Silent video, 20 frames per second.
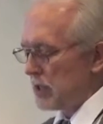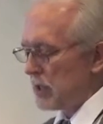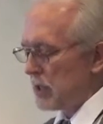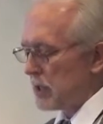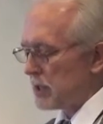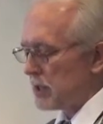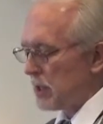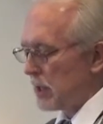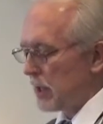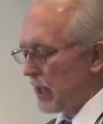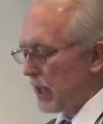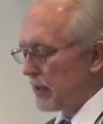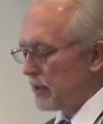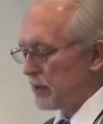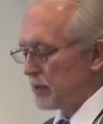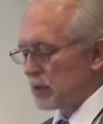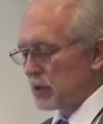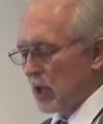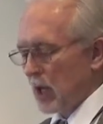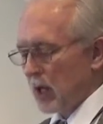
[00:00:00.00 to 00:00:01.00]
to get
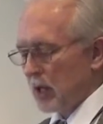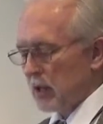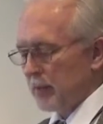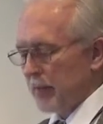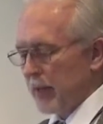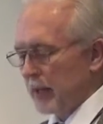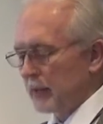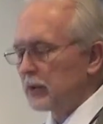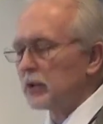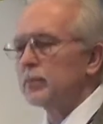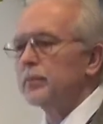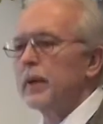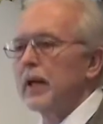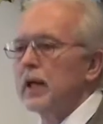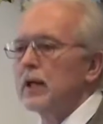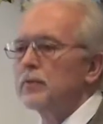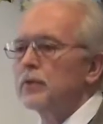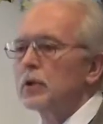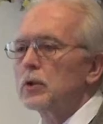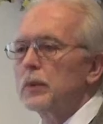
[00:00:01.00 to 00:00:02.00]
together and talk about their
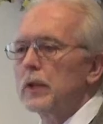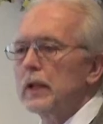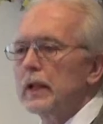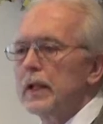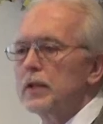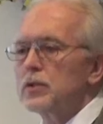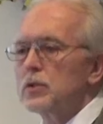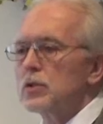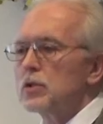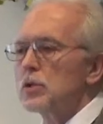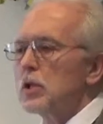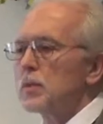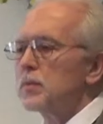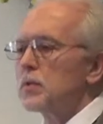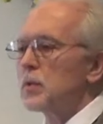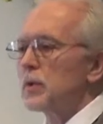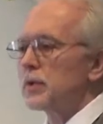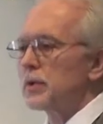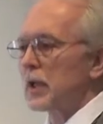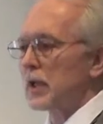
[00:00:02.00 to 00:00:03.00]
painful relationships
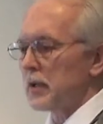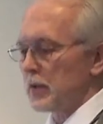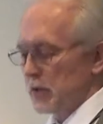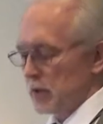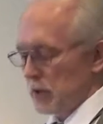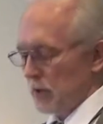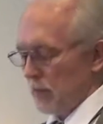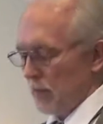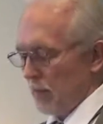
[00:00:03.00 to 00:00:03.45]
with others.